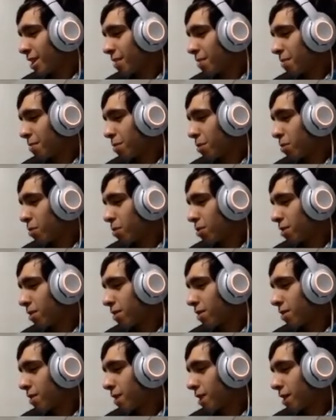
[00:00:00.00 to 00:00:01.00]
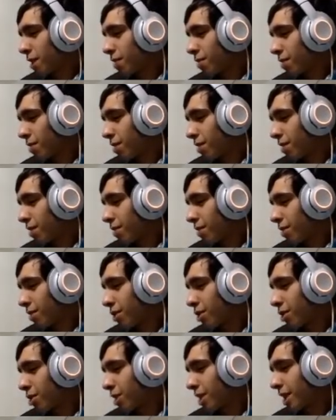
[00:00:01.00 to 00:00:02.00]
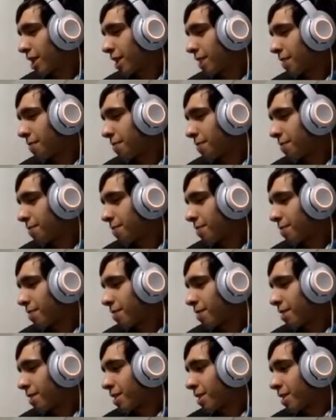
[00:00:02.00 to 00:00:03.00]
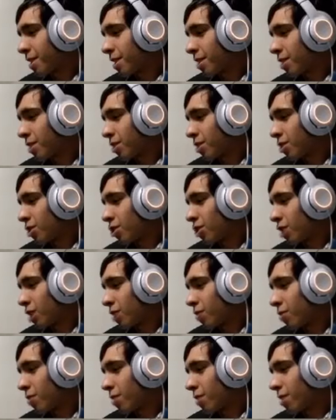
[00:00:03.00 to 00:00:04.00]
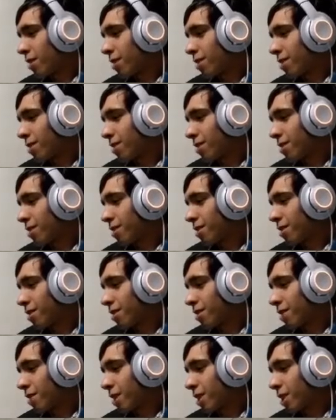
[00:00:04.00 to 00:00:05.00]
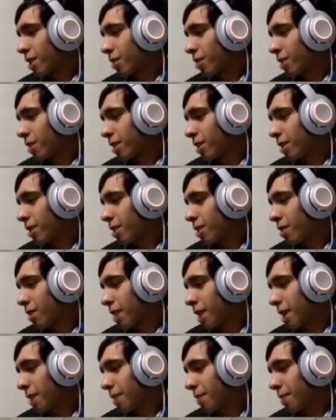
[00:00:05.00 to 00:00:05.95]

most of the fully functioning general area. Okay.